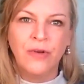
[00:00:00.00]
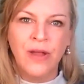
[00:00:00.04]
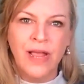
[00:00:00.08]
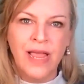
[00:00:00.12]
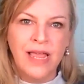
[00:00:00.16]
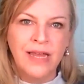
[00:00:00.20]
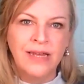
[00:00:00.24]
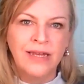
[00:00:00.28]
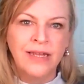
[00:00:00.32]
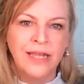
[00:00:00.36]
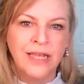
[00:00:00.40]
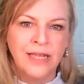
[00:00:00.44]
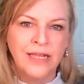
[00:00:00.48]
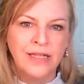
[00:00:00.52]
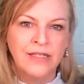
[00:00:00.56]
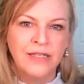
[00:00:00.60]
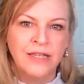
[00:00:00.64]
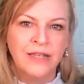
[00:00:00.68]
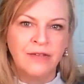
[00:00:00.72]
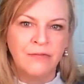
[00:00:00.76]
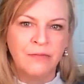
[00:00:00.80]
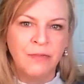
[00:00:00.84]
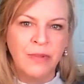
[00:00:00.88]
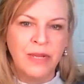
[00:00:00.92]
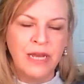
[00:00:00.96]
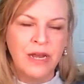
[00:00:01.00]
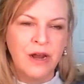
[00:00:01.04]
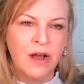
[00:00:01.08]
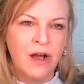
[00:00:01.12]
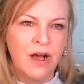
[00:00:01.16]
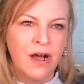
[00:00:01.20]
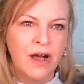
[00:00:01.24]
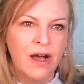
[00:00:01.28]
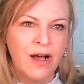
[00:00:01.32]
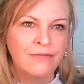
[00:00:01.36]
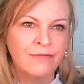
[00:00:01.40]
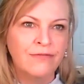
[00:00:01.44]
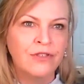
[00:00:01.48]
grandkids have been
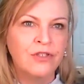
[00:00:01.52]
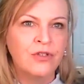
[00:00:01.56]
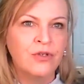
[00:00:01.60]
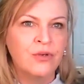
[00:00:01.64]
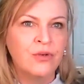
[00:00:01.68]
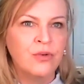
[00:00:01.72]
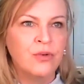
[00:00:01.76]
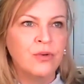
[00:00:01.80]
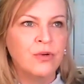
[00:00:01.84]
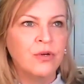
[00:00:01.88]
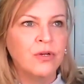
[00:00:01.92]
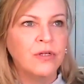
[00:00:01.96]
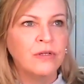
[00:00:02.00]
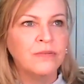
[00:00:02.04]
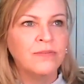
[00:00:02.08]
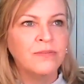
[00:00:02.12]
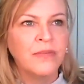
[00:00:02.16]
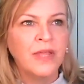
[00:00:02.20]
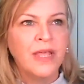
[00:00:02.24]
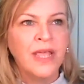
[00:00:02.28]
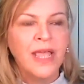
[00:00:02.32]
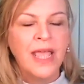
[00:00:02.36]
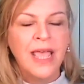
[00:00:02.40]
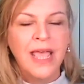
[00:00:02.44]
off school